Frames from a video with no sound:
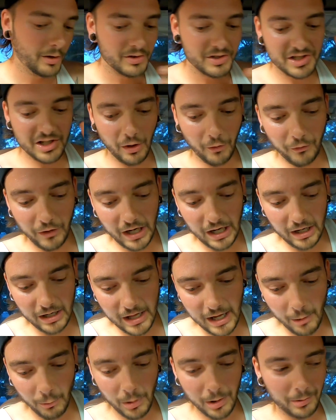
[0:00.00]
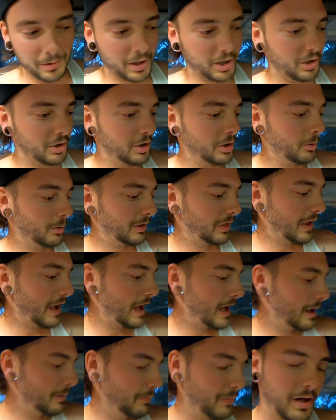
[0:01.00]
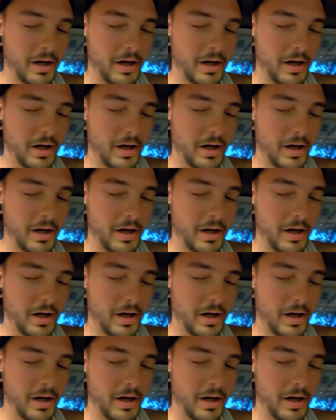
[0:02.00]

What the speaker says: still figuring out what we're going to do with that,